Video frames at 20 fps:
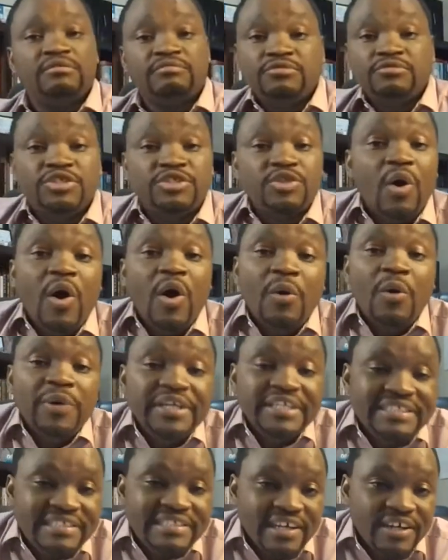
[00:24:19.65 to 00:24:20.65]
So I want
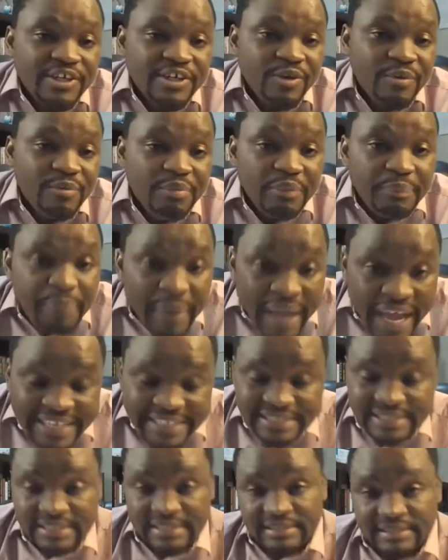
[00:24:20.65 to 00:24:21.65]
to tell you to be
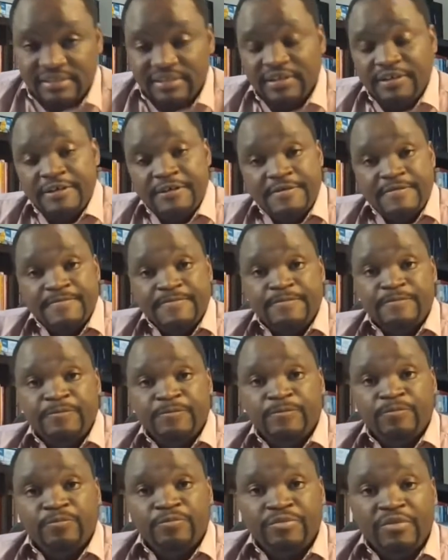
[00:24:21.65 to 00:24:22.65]
patient.
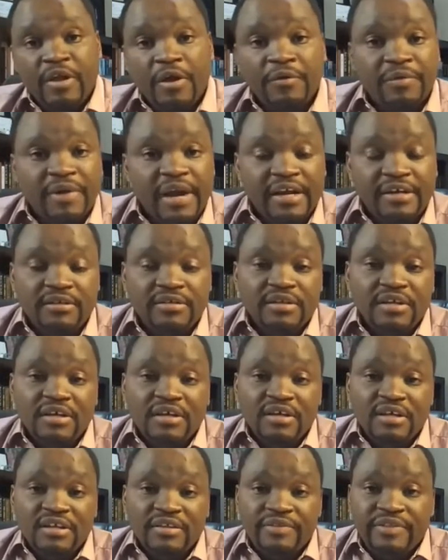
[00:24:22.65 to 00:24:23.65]
All right.
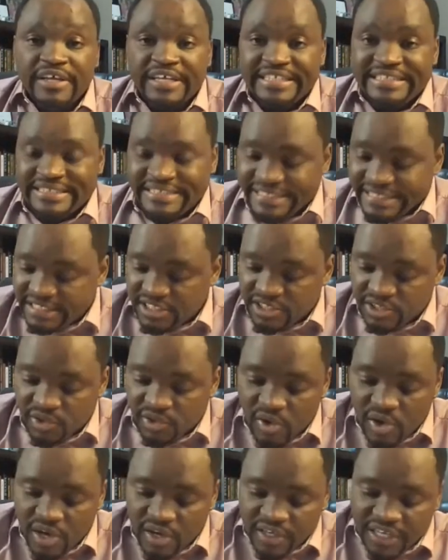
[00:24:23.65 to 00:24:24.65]
The
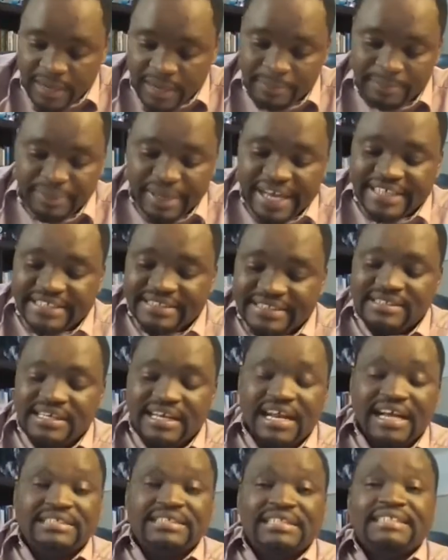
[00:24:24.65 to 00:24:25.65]
digital campaigns that
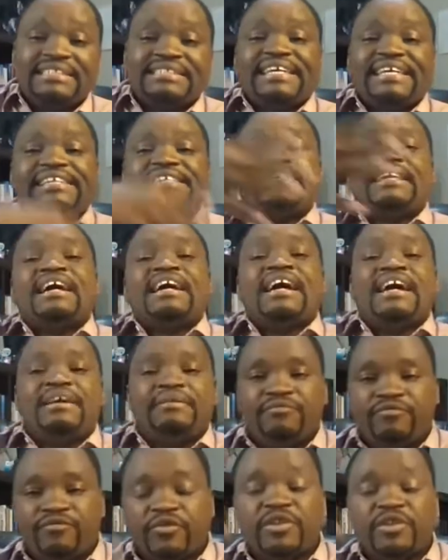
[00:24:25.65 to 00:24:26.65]
actually take
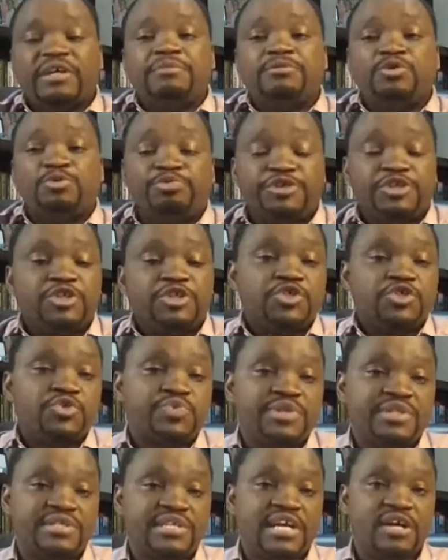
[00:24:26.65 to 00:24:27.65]
time for them to produce
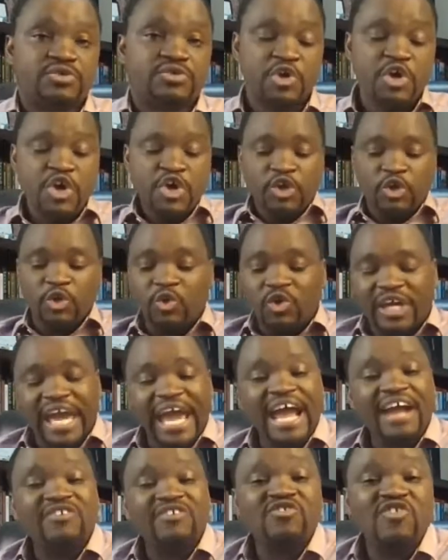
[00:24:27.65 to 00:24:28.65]
results. You
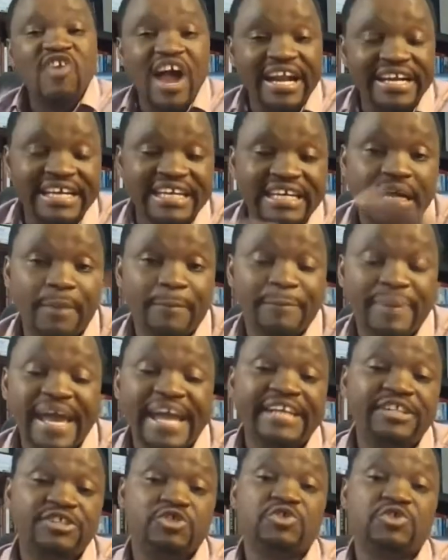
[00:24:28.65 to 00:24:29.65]
can run a
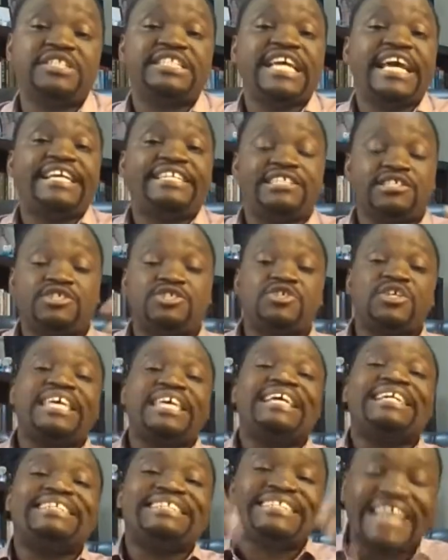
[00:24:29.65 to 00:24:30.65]
campaign today just to
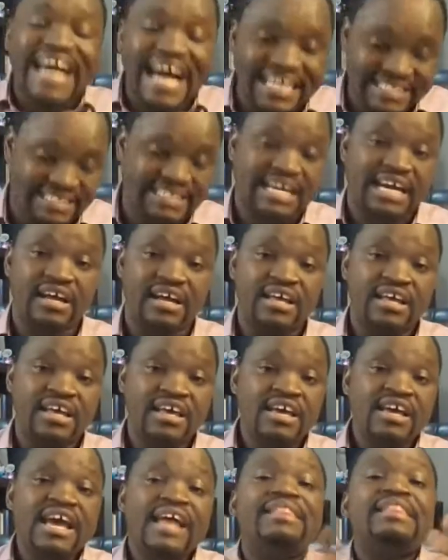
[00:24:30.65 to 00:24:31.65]
get data
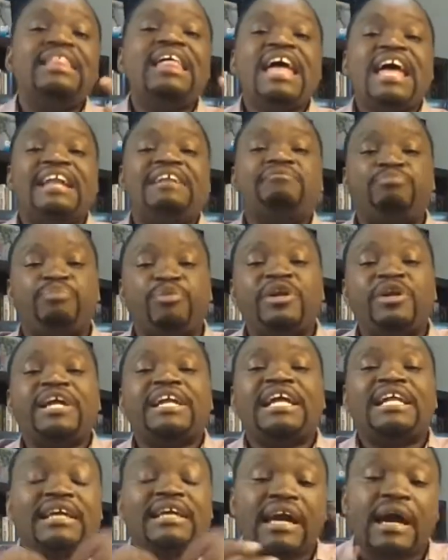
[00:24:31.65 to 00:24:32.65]
and then put
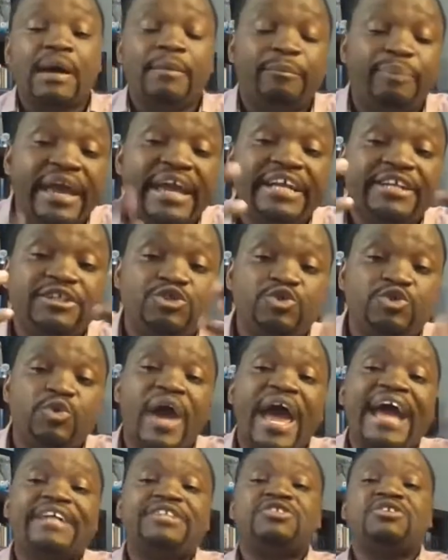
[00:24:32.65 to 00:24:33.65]
another campaign to
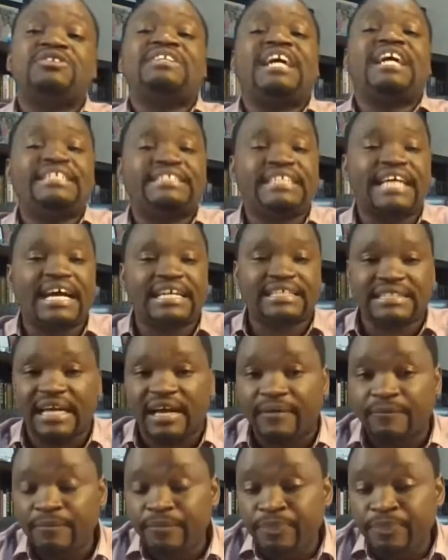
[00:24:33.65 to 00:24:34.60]
act on that data.